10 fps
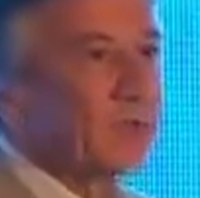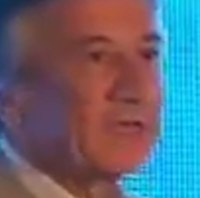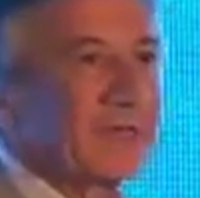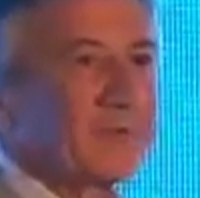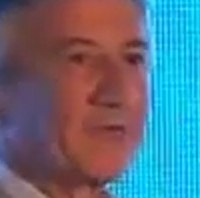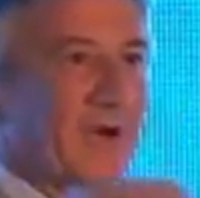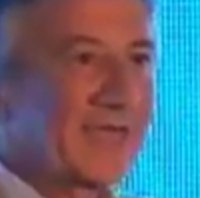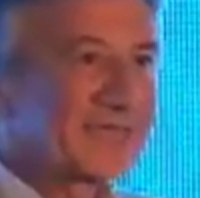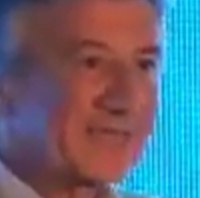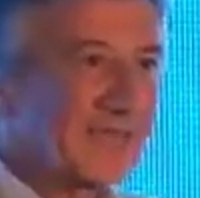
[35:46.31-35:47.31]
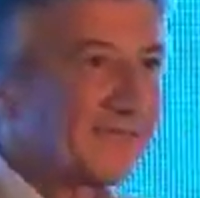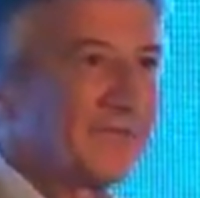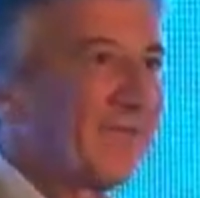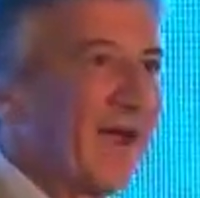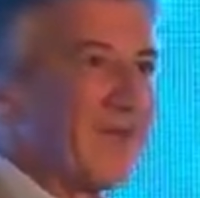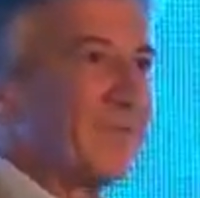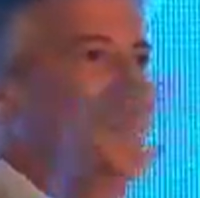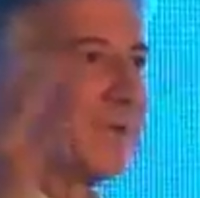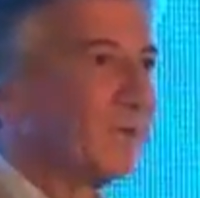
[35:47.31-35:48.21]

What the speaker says: was it in a brand safe environment,